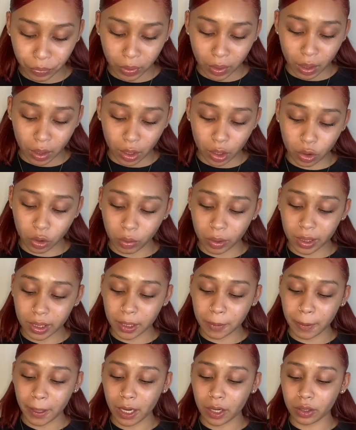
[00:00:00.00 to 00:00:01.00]
acrylic
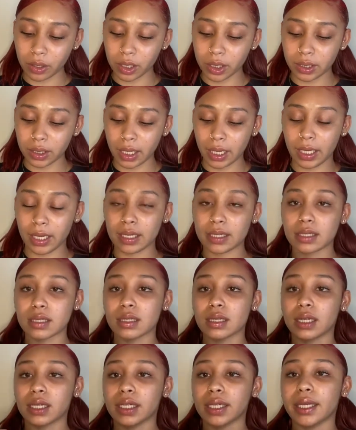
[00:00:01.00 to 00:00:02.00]
powder, and it's the
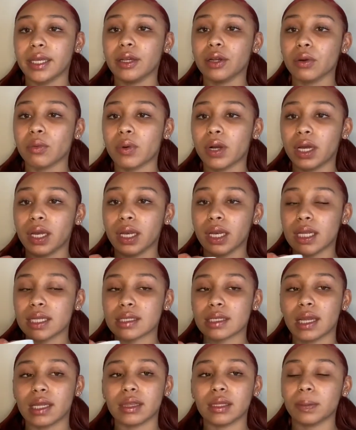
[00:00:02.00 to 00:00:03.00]
clear one. It's
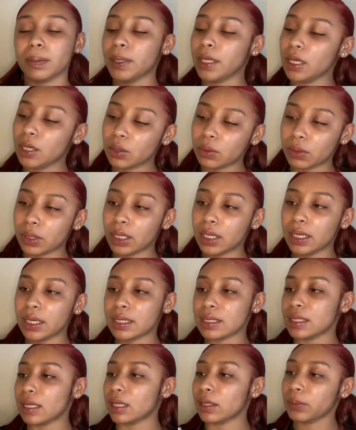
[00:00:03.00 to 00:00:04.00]
not the pink one, it's
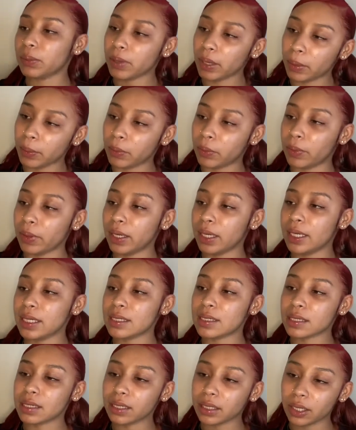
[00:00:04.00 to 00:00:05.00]
not the purple one, it's
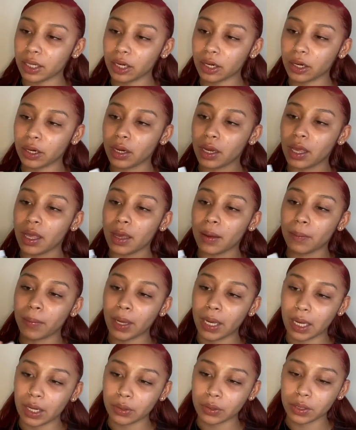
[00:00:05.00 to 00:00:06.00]
clear
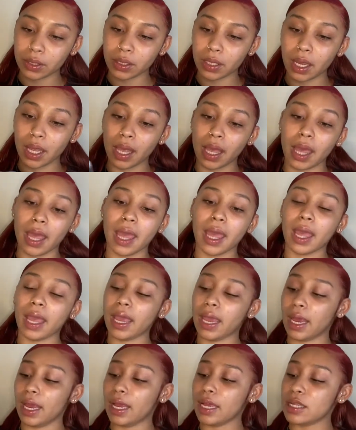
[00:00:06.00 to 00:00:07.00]
powder.
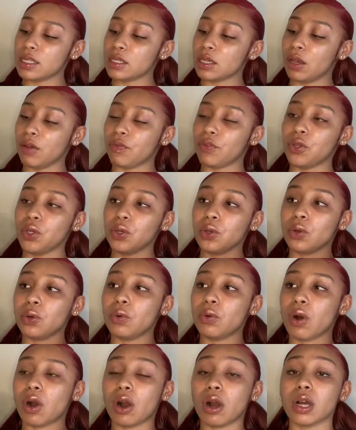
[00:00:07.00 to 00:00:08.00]
And if you
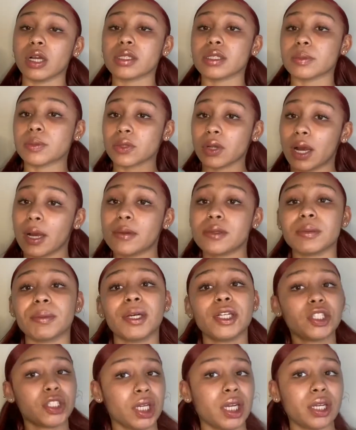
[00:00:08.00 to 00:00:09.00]
are subscribed to my
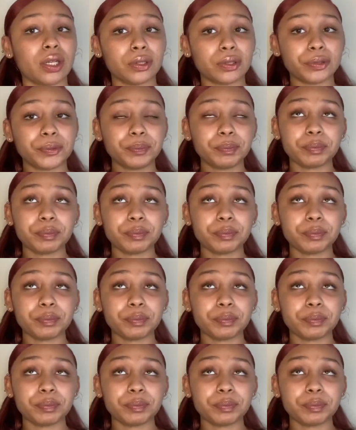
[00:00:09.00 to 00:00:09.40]
channel,